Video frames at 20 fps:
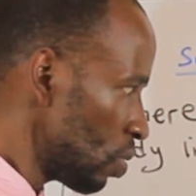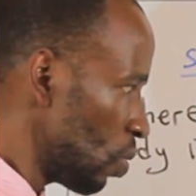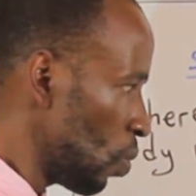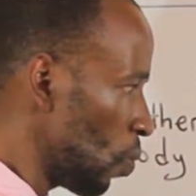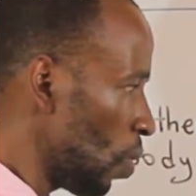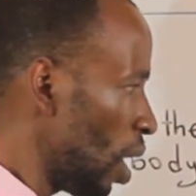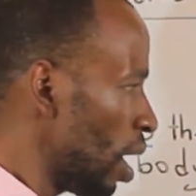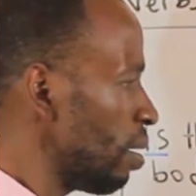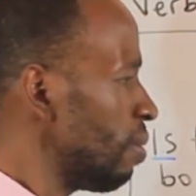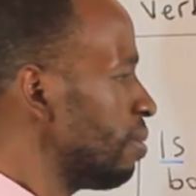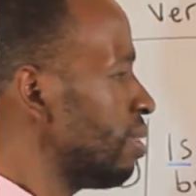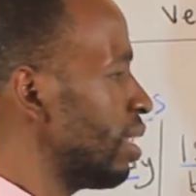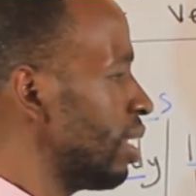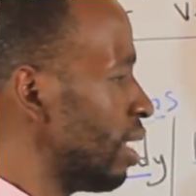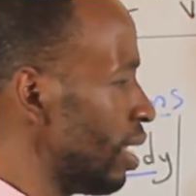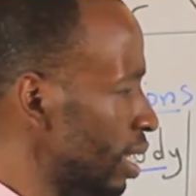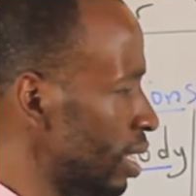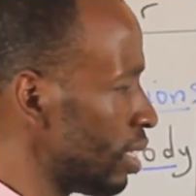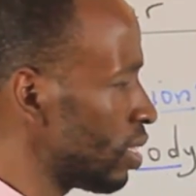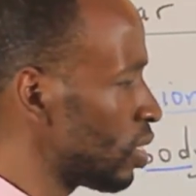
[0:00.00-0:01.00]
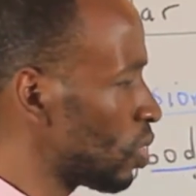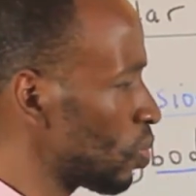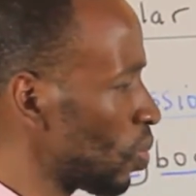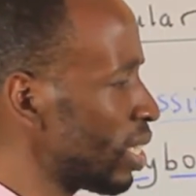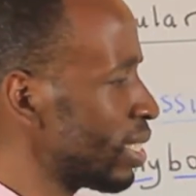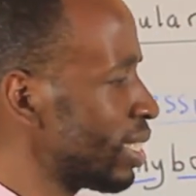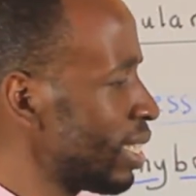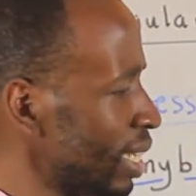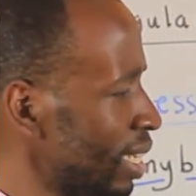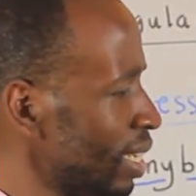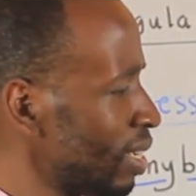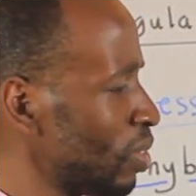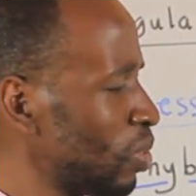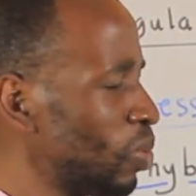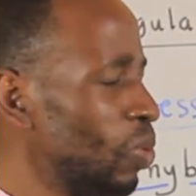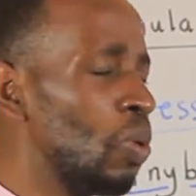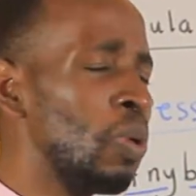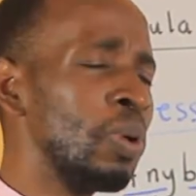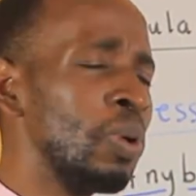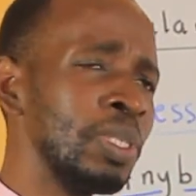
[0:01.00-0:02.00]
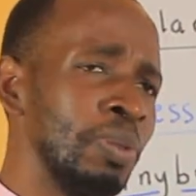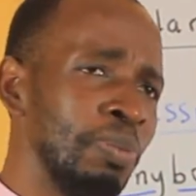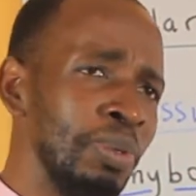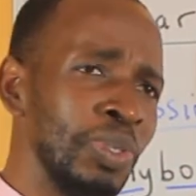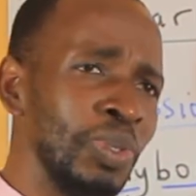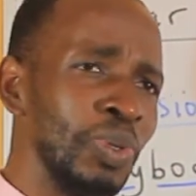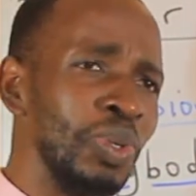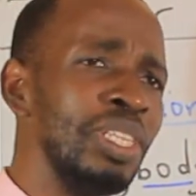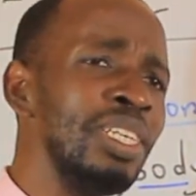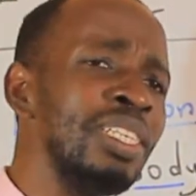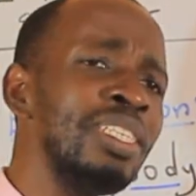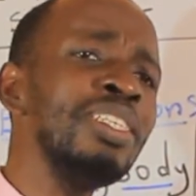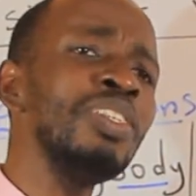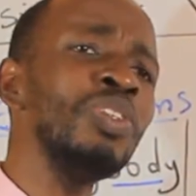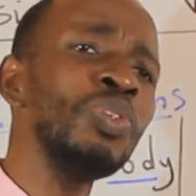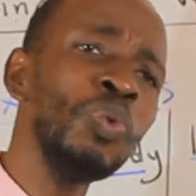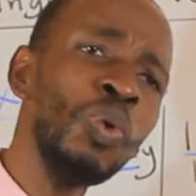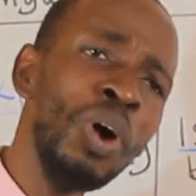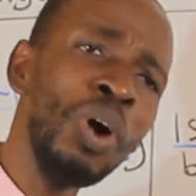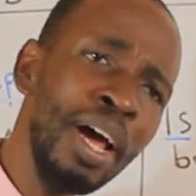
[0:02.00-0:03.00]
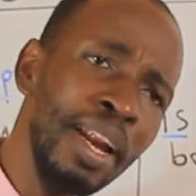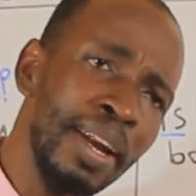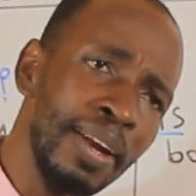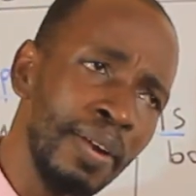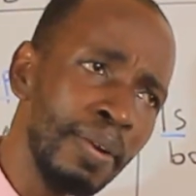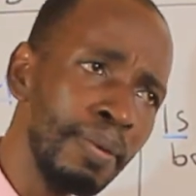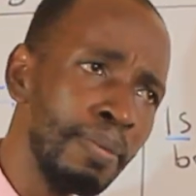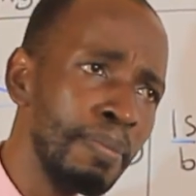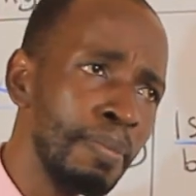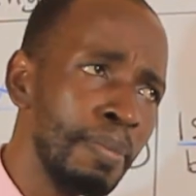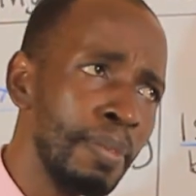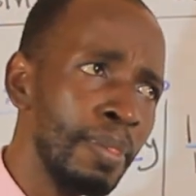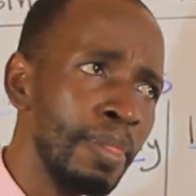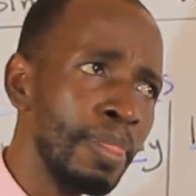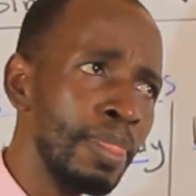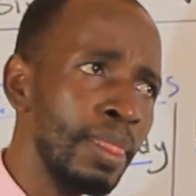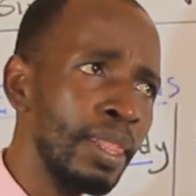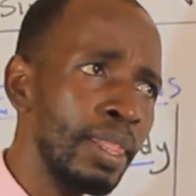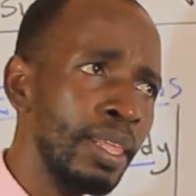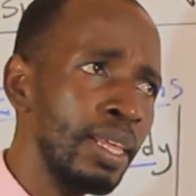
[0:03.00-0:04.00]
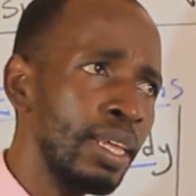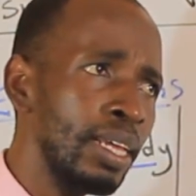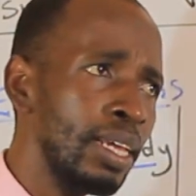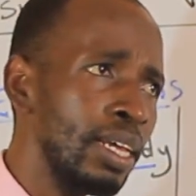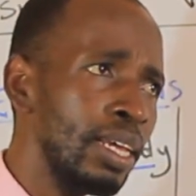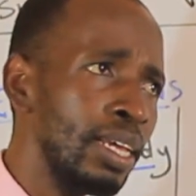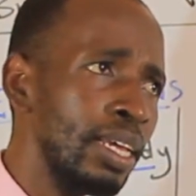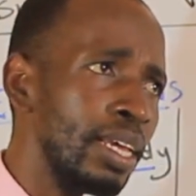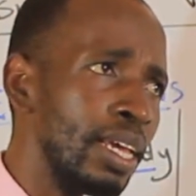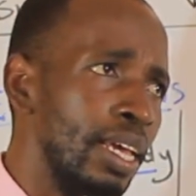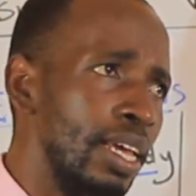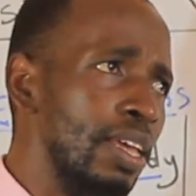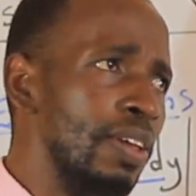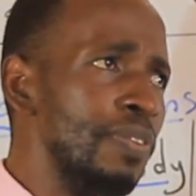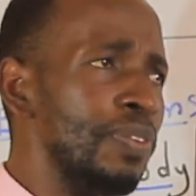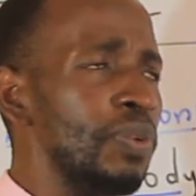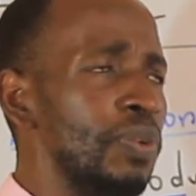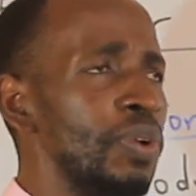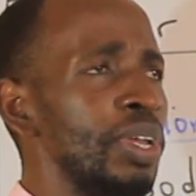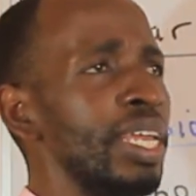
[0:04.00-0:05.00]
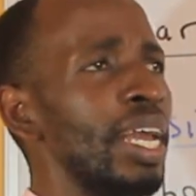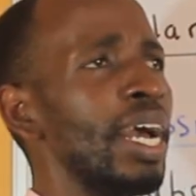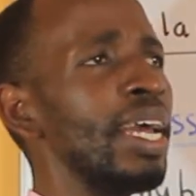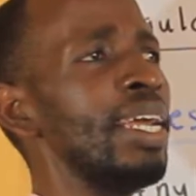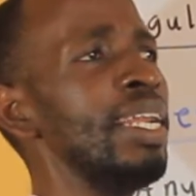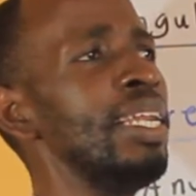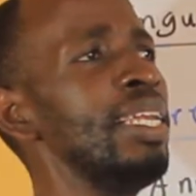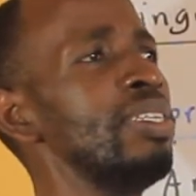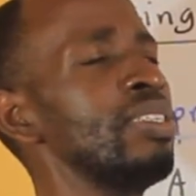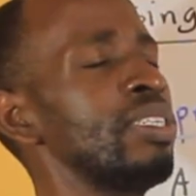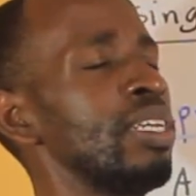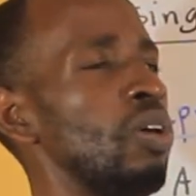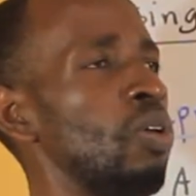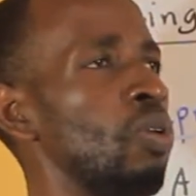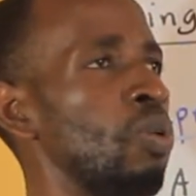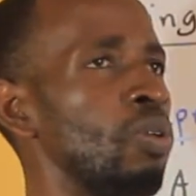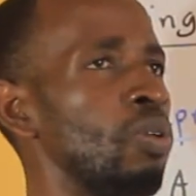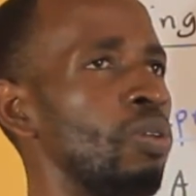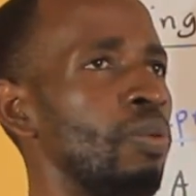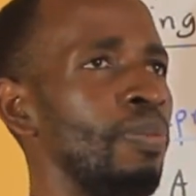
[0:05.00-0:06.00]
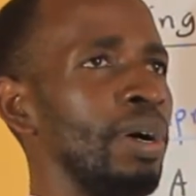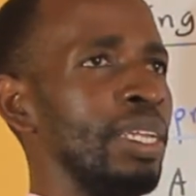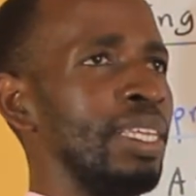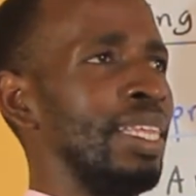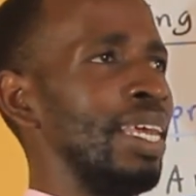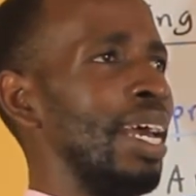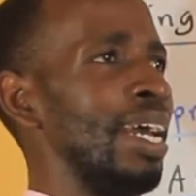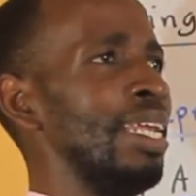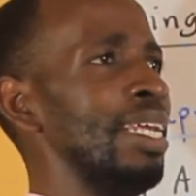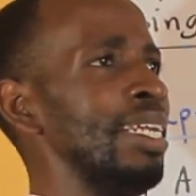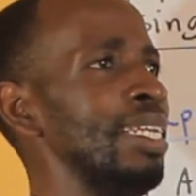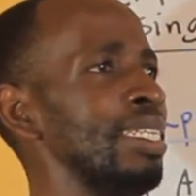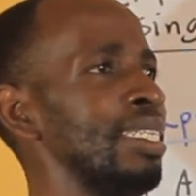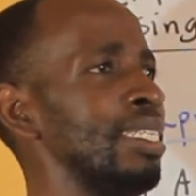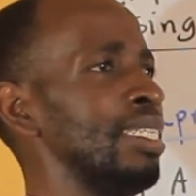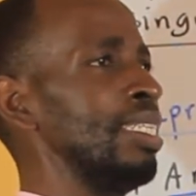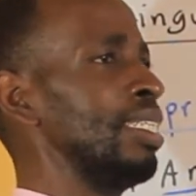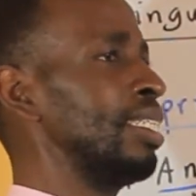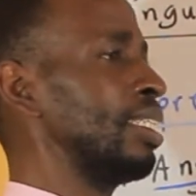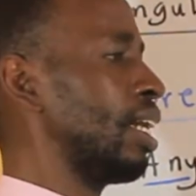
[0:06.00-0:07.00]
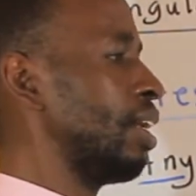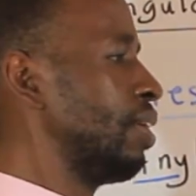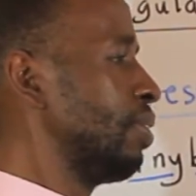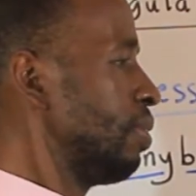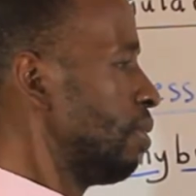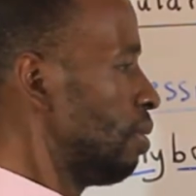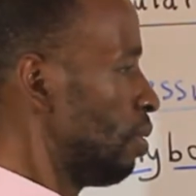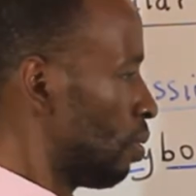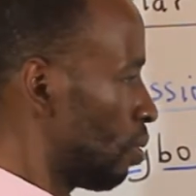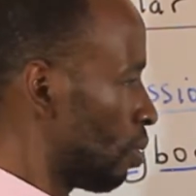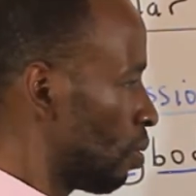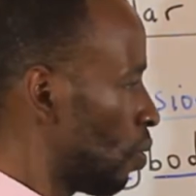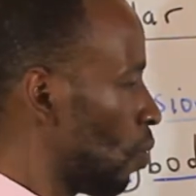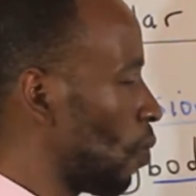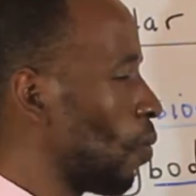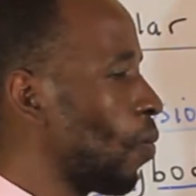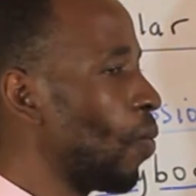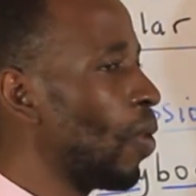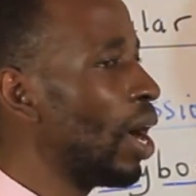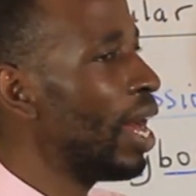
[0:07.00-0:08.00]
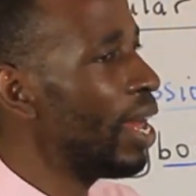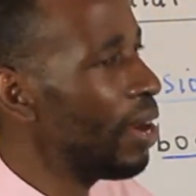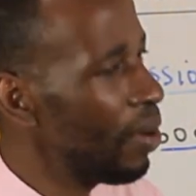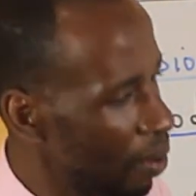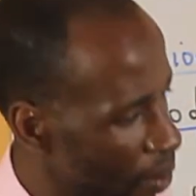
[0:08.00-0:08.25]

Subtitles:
one of the ladies was taken to hospital. This is one. If you hear ladies say, oh, but they are ladies, teacher. No, one